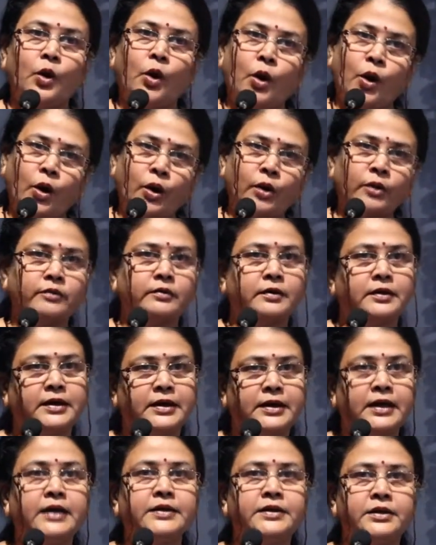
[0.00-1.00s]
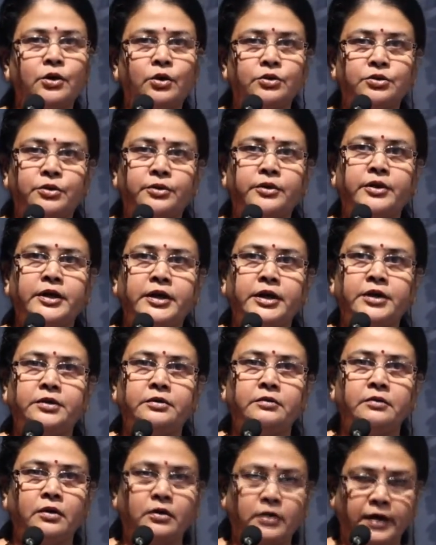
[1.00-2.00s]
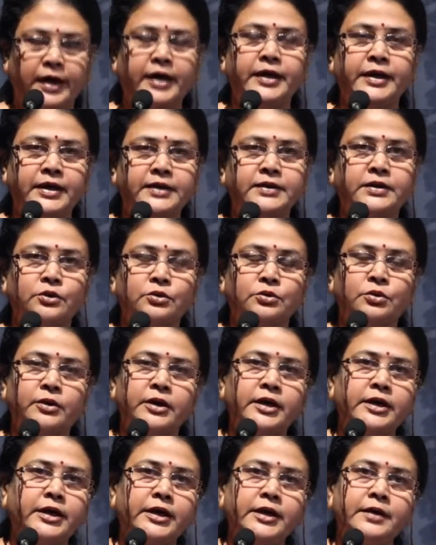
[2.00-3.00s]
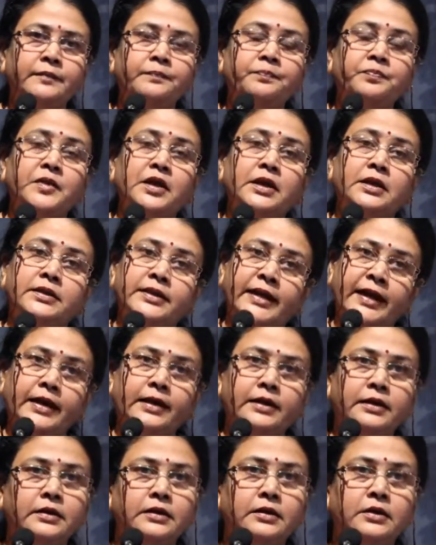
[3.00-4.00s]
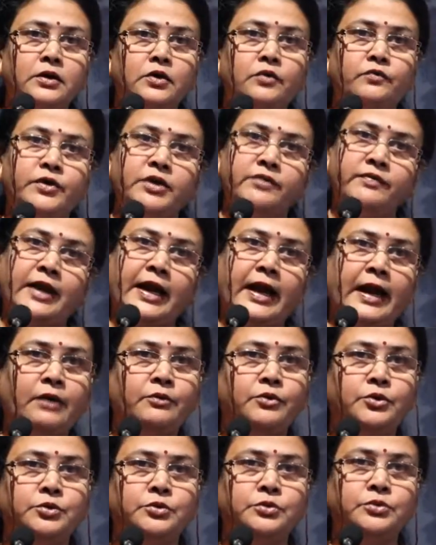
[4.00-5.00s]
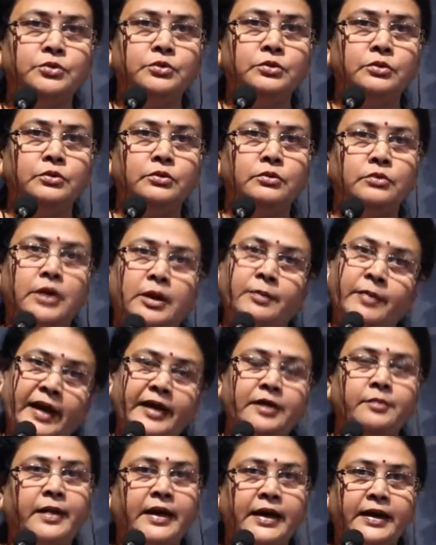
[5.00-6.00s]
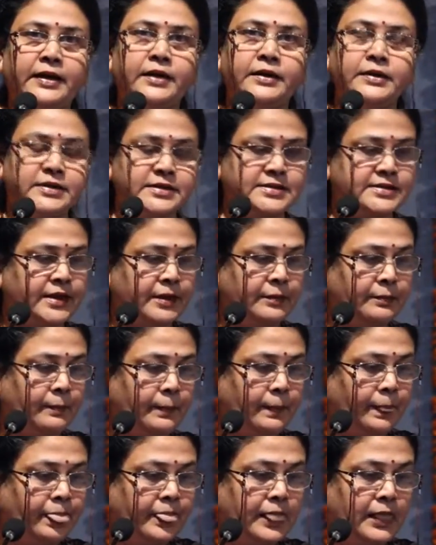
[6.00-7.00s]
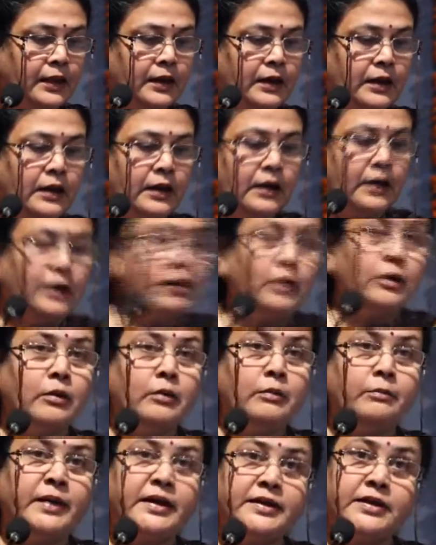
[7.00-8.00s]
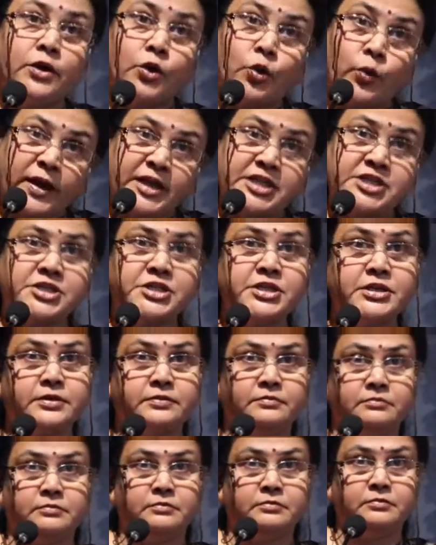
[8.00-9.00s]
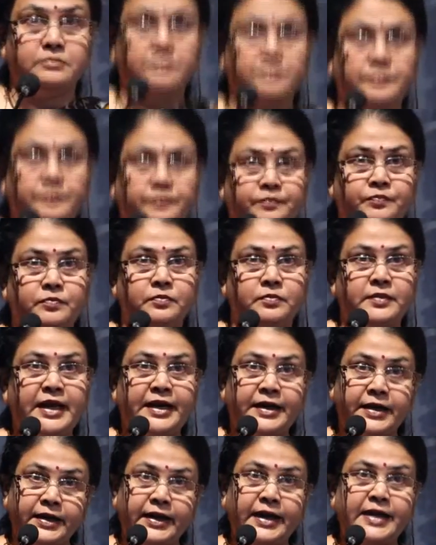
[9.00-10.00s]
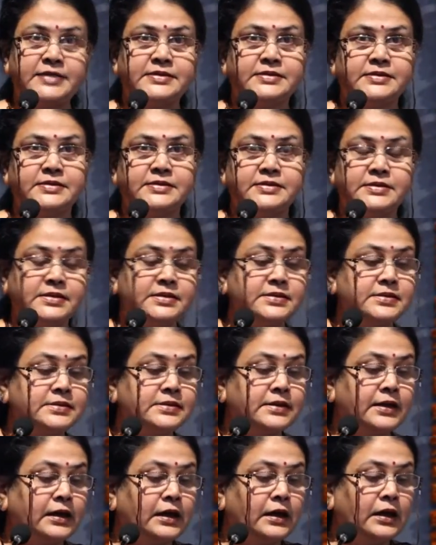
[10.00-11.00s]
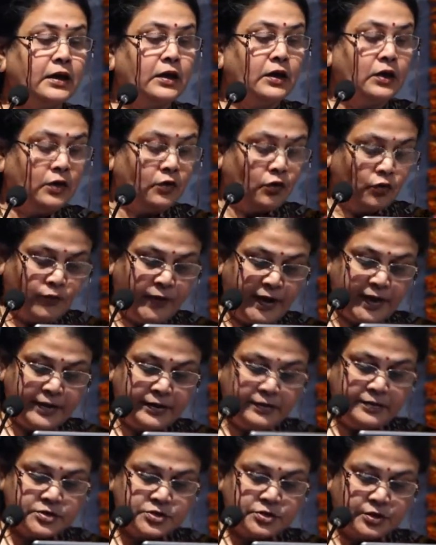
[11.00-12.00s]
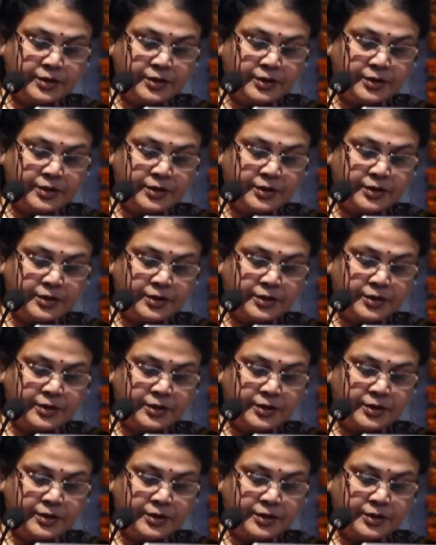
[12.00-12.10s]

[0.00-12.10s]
or other authority, any other authority, then we will have to abide by the same. But the question that arises is, when